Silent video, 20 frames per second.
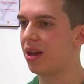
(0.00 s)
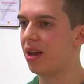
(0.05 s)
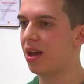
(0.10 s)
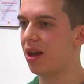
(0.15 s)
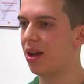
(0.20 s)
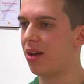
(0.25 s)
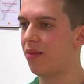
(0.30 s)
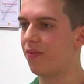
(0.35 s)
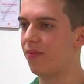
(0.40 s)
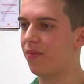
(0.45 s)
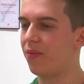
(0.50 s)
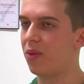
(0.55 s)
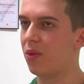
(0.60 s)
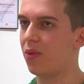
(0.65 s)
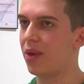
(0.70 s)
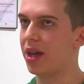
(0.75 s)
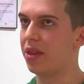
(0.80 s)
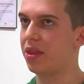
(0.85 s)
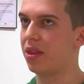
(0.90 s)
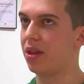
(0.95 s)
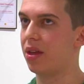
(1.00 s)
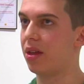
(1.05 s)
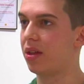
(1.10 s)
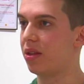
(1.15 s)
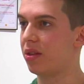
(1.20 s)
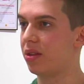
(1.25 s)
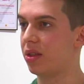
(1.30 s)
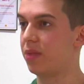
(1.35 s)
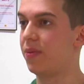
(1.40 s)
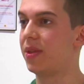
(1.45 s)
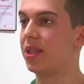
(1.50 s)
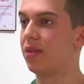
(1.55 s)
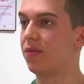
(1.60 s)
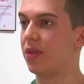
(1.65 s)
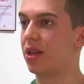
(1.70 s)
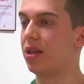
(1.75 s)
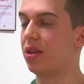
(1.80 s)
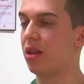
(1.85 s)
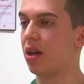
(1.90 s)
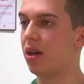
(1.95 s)
where
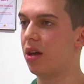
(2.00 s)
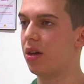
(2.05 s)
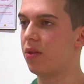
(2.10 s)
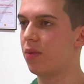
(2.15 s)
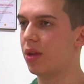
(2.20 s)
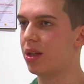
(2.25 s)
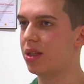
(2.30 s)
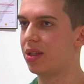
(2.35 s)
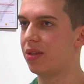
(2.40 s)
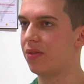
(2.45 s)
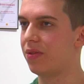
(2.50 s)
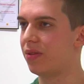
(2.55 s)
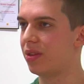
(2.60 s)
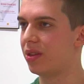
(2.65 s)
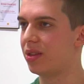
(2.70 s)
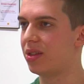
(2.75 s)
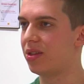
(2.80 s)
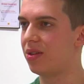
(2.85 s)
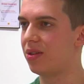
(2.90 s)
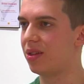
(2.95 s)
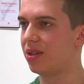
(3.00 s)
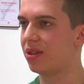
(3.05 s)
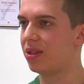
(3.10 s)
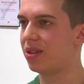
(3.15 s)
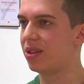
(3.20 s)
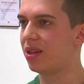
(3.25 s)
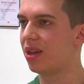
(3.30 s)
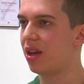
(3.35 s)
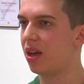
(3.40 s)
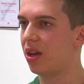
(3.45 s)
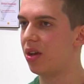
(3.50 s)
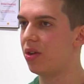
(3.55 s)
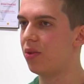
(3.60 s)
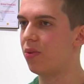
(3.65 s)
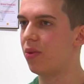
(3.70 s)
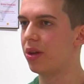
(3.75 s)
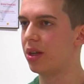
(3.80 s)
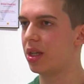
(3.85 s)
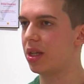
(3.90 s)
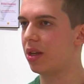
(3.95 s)
specifically the hard ones are for the students who
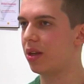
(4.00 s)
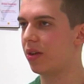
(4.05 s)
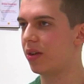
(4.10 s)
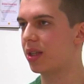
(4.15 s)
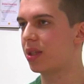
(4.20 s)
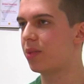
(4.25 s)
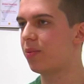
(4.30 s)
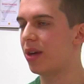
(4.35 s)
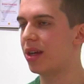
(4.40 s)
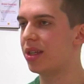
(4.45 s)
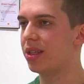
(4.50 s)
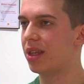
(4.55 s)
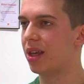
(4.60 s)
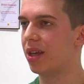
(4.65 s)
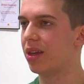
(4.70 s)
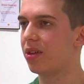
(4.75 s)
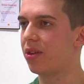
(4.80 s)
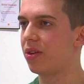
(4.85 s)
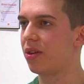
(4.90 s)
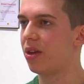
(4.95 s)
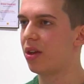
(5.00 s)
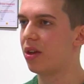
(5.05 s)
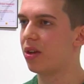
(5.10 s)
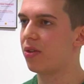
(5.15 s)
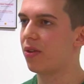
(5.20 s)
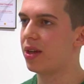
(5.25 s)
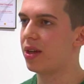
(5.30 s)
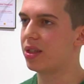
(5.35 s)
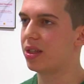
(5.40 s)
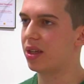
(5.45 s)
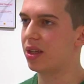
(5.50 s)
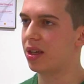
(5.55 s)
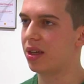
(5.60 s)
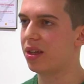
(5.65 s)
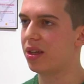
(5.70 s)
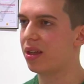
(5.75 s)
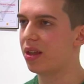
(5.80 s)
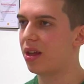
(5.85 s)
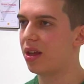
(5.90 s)
want to, express that greater